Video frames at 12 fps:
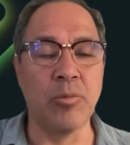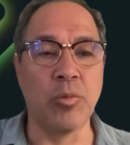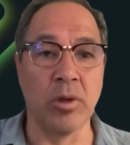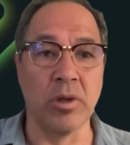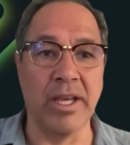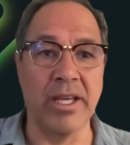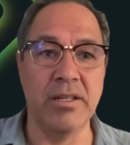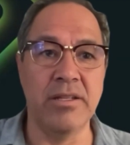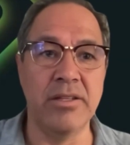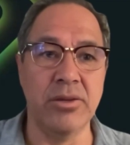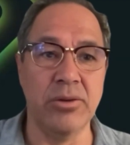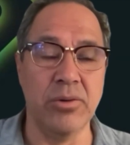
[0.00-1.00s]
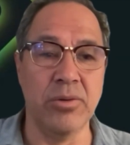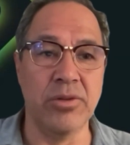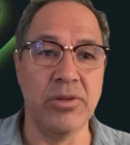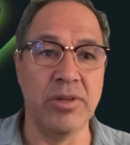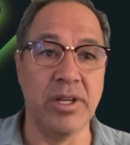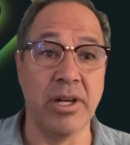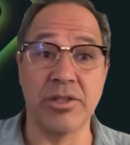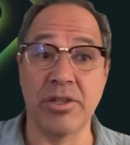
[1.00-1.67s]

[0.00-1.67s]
related to DNS